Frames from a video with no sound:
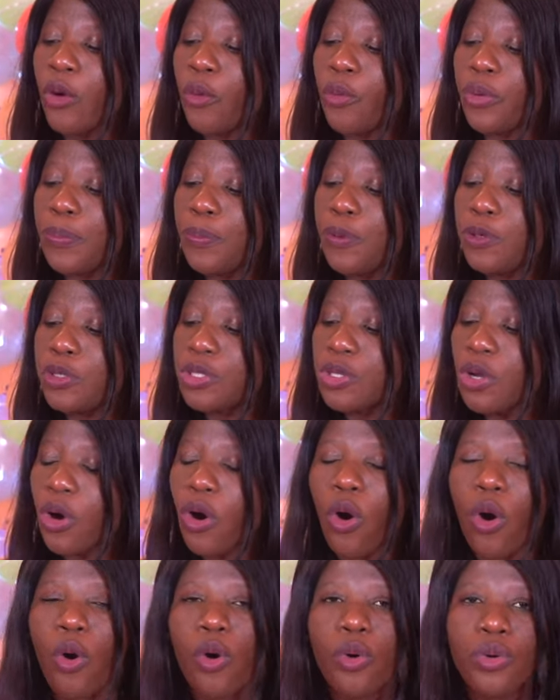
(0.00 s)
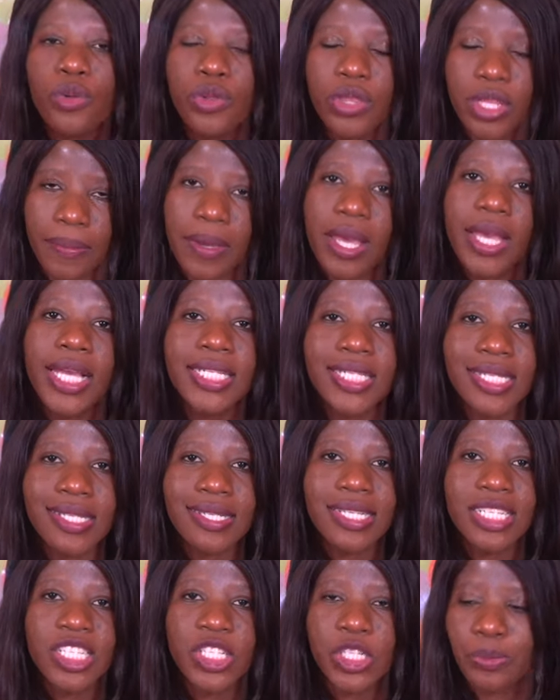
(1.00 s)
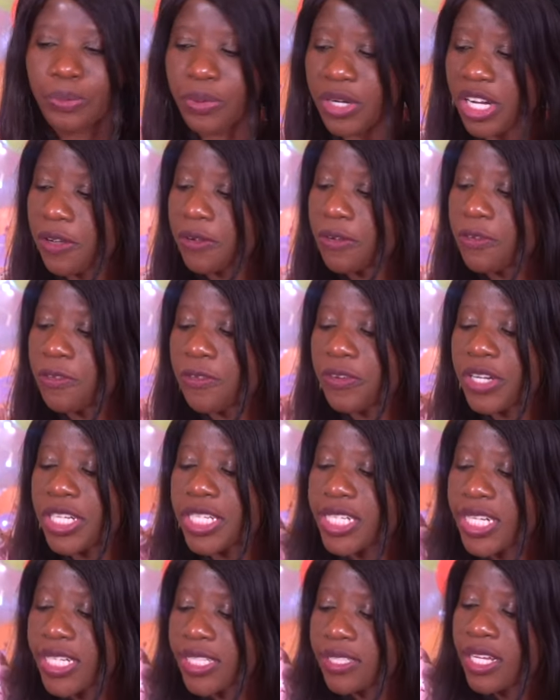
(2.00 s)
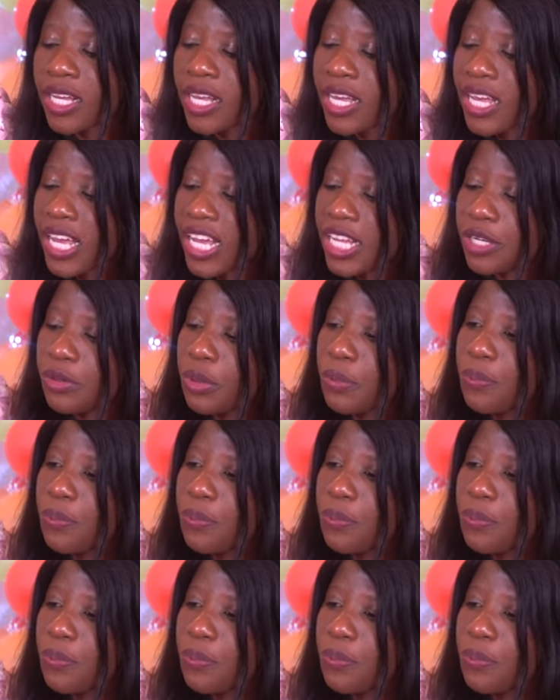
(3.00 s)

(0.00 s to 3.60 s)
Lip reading: We put all the intercession prayer we've written and we